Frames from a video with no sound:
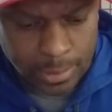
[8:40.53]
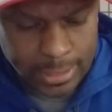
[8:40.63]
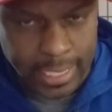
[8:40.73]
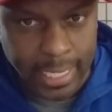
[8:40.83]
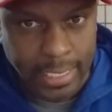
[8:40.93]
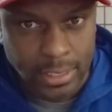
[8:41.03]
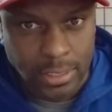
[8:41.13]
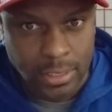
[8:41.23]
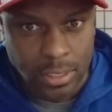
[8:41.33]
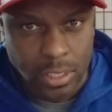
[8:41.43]

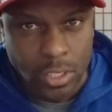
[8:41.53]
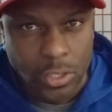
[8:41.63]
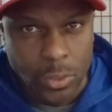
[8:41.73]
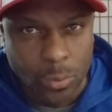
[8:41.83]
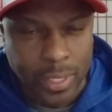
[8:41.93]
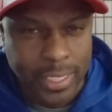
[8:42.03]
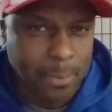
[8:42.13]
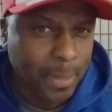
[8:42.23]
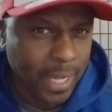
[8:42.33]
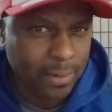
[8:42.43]
changed. You want to
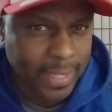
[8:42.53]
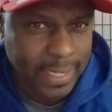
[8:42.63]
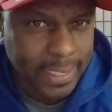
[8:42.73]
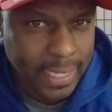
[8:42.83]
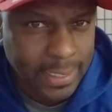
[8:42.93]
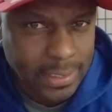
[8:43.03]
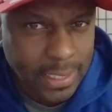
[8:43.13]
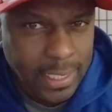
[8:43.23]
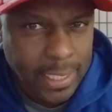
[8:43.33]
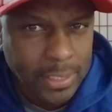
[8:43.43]
keep an eye on that, guys.
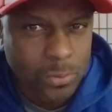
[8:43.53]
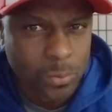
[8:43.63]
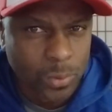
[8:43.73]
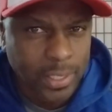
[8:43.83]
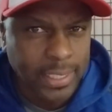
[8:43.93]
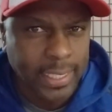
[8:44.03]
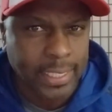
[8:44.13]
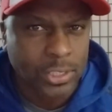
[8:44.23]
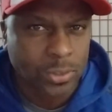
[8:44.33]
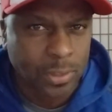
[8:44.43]
It's really
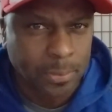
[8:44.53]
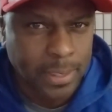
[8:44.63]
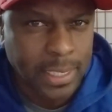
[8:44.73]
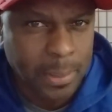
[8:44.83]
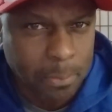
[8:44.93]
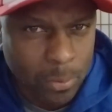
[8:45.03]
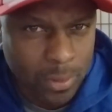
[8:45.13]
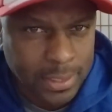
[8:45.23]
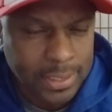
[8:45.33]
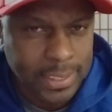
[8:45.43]
extremely
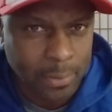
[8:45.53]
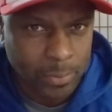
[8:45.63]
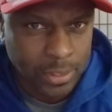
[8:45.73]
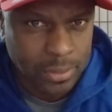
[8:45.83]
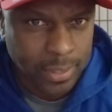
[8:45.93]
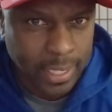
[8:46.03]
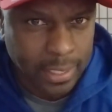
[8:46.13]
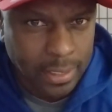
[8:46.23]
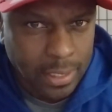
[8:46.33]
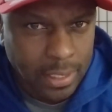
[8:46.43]
important that we do
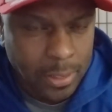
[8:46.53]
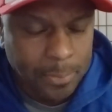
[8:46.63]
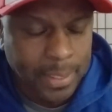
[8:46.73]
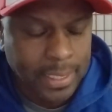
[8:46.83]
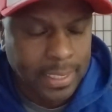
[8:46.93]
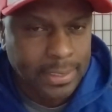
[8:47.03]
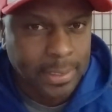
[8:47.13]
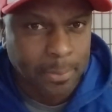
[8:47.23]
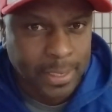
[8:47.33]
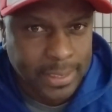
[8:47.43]
that, because
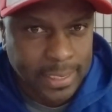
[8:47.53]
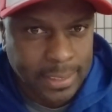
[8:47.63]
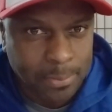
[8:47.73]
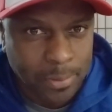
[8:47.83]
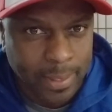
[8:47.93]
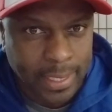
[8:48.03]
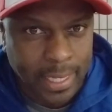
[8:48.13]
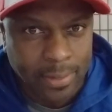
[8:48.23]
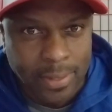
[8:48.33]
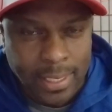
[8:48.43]
I'm going to tell you something right
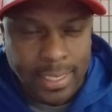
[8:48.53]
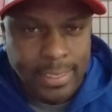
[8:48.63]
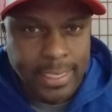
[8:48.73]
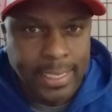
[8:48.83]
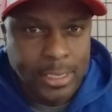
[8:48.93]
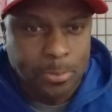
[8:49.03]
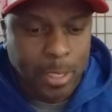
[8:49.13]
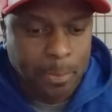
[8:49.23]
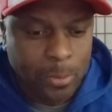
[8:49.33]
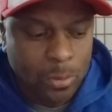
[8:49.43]
now. These
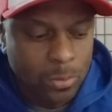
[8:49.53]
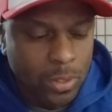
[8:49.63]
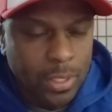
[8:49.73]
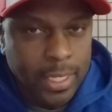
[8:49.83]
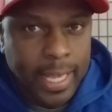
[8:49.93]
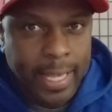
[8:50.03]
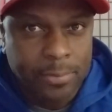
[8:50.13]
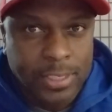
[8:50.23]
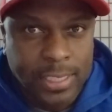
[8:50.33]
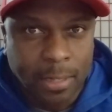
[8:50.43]
people
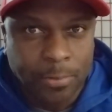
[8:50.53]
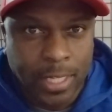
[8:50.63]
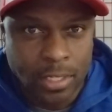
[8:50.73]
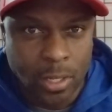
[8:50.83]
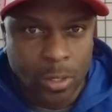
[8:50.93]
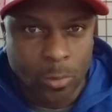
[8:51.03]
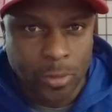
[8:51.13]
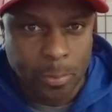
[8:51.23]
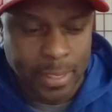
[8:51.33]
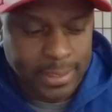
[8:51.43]
have stuff hitting all over
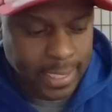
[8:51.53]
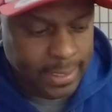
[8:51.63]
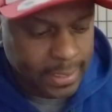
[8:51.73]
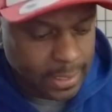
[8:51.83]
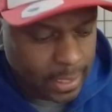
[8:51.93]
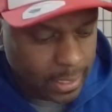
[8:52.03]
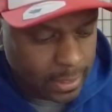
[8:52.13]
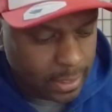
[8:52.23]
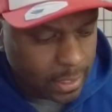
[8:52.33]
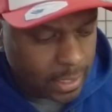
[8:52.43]
the place,
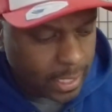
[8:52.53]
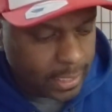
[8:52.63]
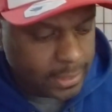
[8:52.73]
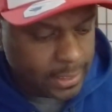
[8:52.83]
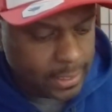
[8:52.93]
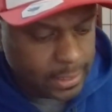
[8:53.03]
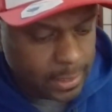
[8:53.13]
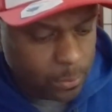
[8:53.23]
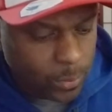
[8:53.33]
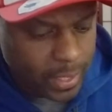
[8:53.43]
and
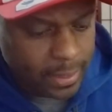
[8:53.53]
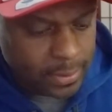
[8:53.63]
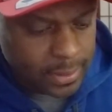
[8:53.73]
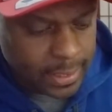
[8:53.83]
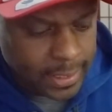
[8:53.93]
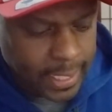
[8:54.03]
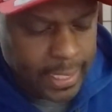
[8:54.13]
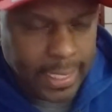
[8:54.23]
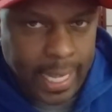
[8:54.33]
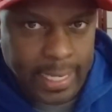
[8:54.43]
essentially what he is
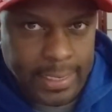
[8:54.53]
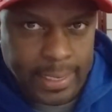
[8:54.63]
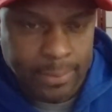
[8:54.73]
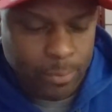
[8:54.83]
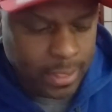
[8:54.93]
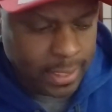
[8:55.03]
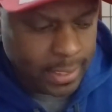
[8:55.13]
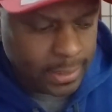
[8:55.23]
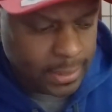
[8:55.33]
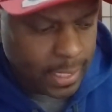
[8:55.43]
getting at
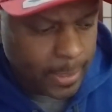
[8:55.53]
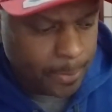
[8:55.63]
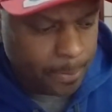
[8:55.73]
within this